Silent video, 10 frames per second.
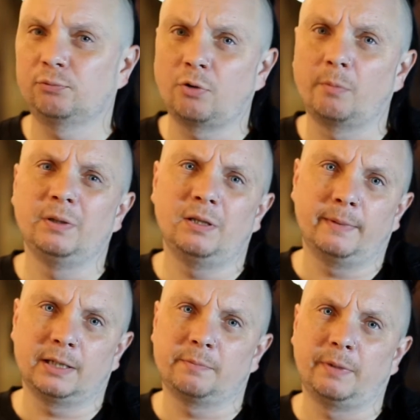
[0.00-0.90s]
probably the
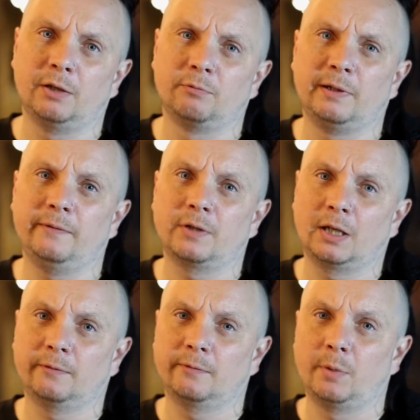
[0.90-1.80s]
best bet in a reef
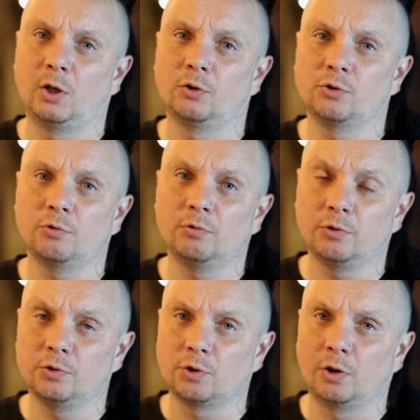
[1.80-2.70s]
tank for biological
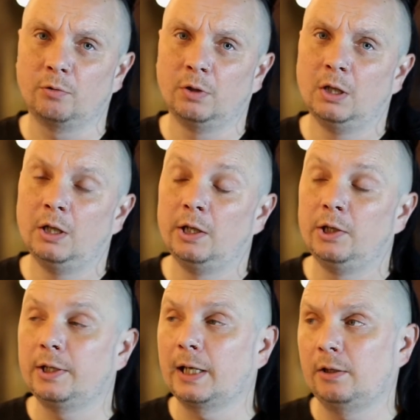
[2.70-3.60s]
control.
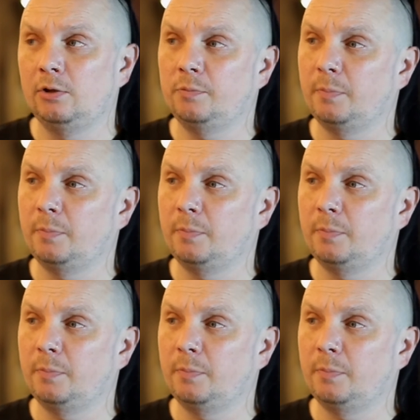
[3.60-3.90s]
You can use